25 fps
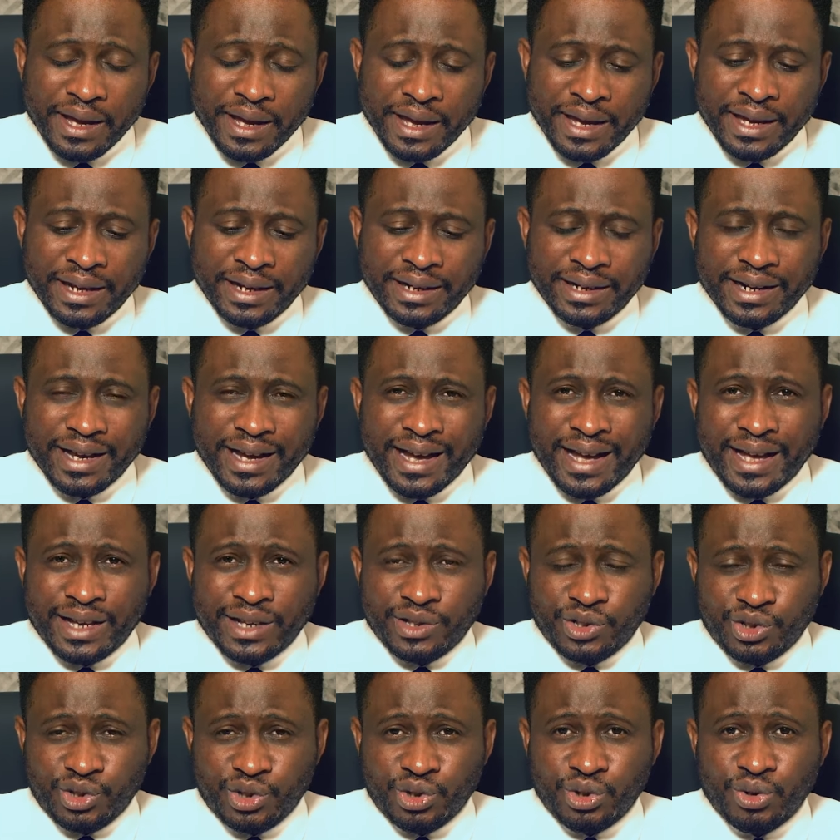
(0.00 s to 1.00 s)
And
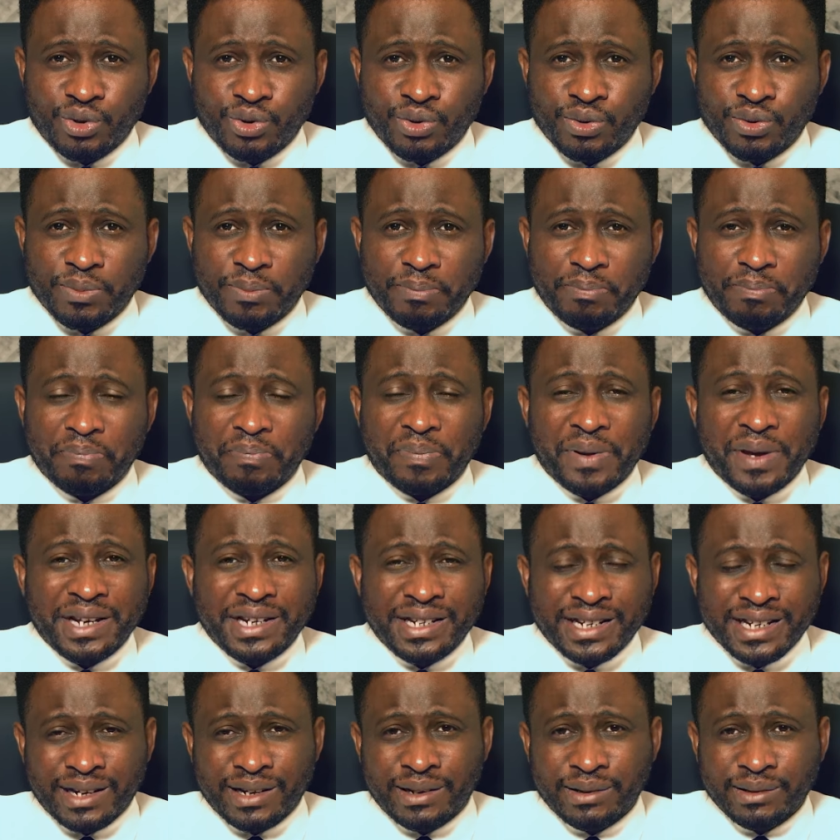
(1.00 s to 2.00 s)
as you
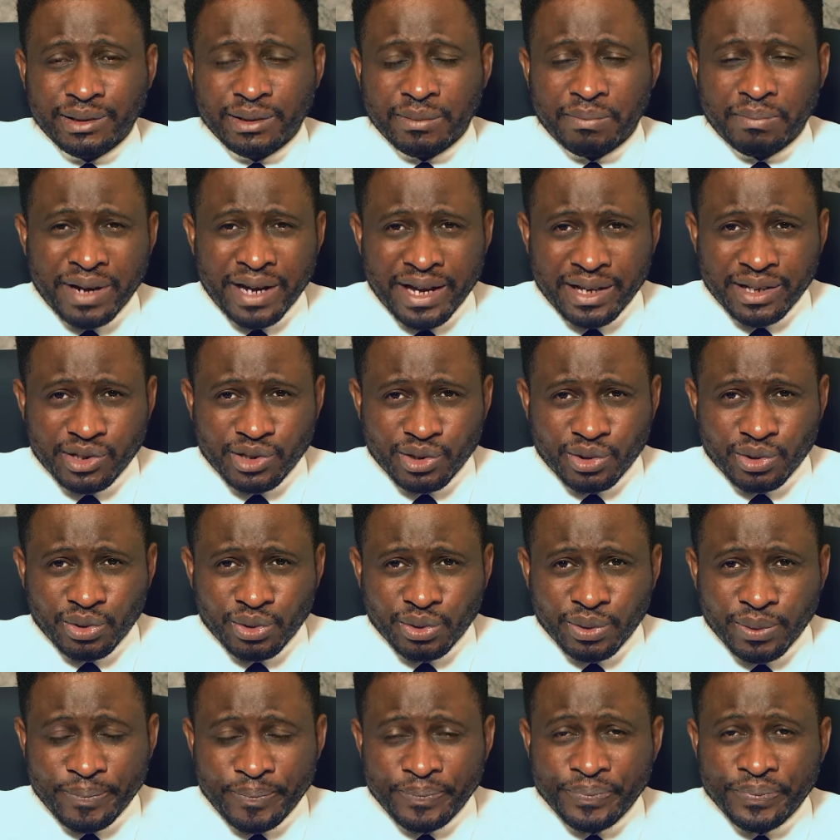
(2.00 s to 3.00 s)
pedal the
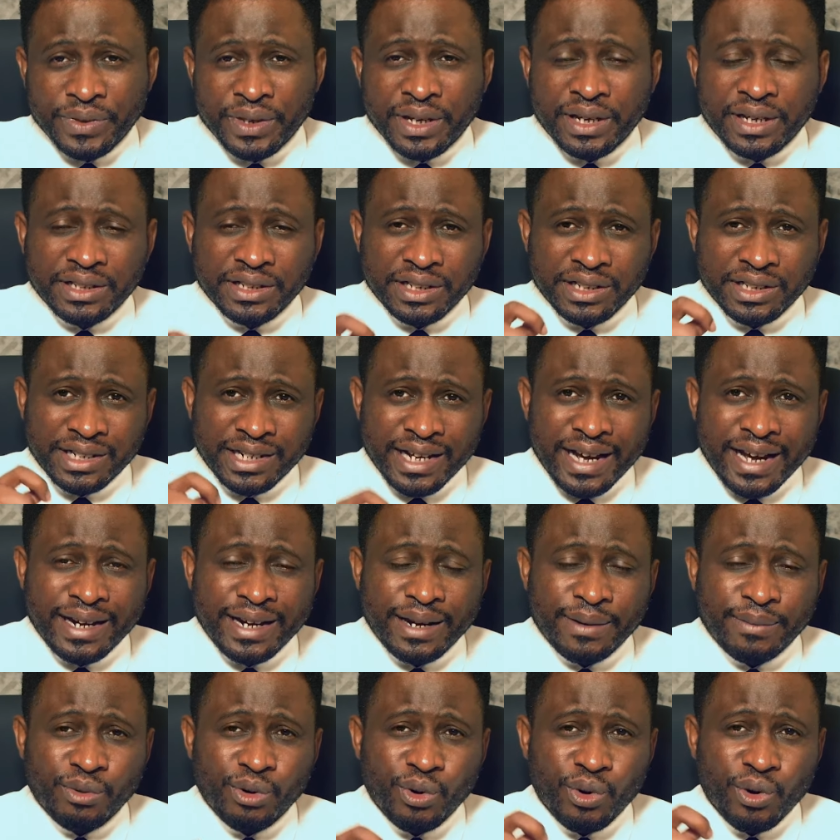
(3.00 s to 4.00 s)
bicycle, the
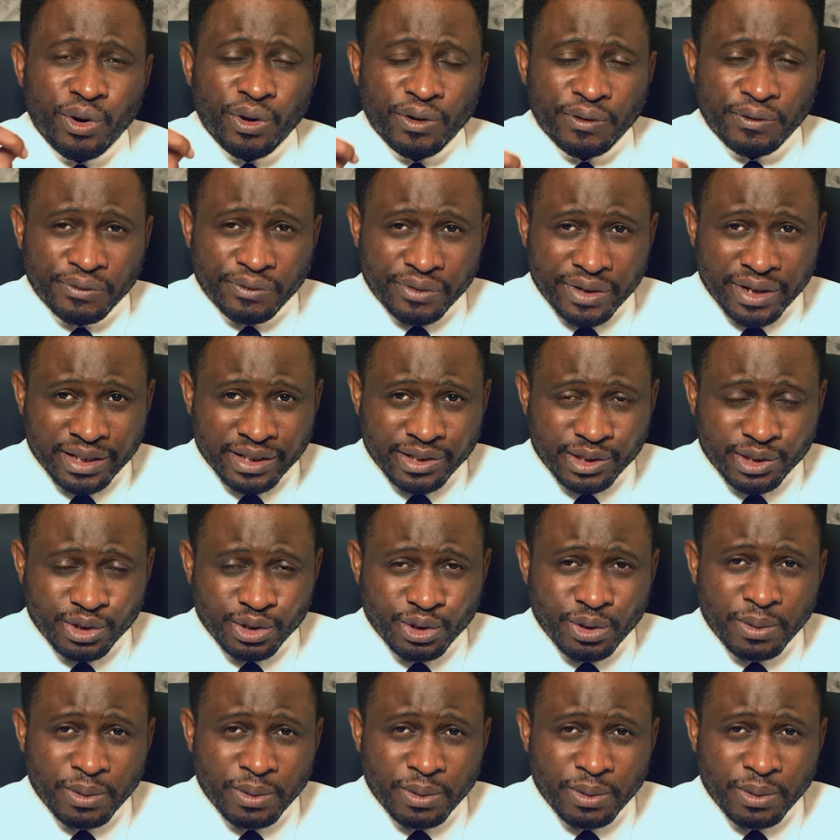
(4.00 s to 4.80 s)
dynamo converts